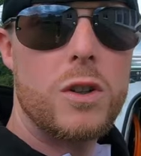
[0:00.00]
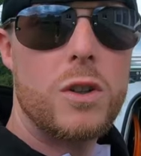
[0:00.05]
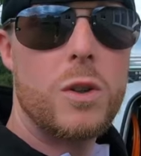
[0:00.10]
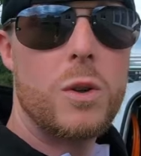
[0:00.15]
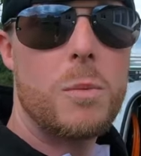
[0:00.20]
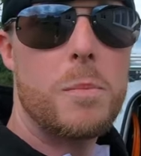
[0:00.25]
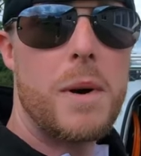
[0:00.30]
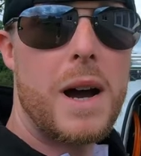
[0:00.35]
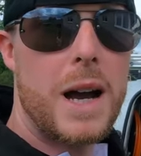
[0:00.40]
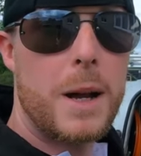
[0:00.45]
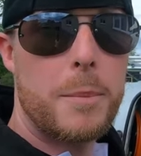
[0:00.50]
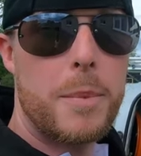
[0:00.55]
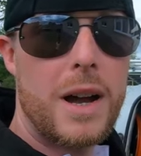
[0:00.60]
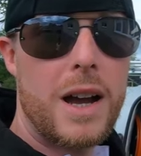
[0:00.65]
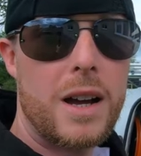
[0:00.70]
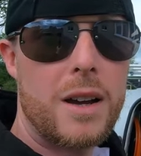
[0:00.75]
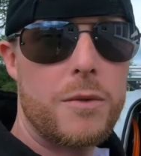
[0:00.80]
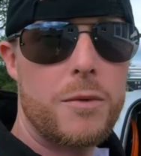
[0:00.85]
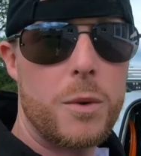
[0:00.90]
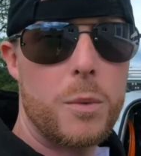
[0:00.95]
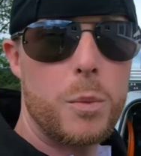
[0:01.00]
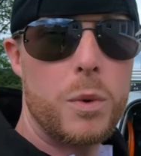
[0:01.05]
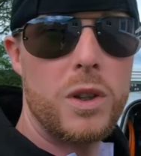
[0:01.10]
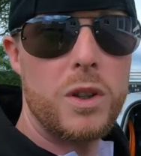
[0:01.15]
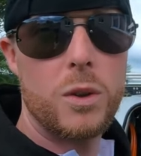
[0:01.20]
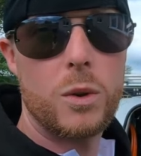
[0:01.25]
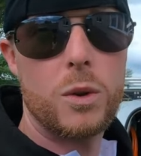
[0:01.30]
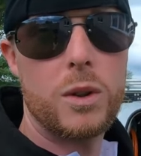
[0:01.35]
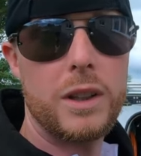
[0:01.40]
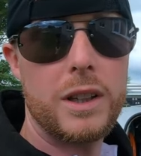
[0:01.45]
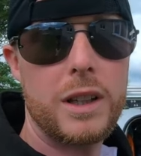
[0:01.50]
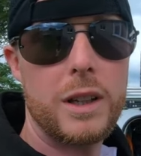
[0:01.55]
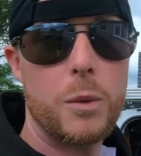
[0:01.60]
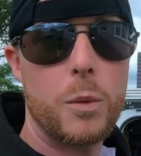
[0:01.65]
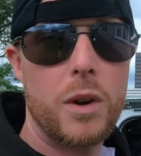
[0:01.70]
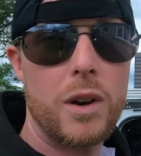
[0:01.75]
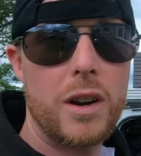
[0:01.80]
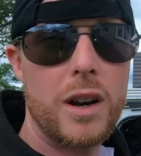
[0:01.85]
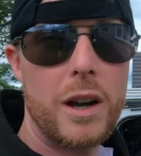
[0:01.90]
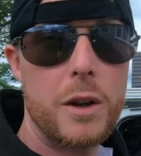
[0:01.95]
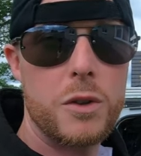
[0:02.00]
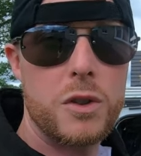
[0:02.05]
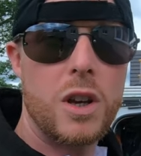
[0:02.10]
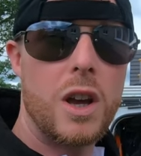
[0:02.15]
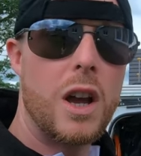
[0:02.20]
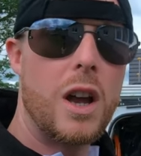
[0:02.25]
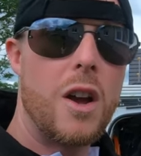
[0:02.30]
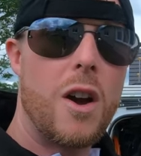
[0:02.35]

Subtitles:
2 backpack from Window Cleaning Warehouse,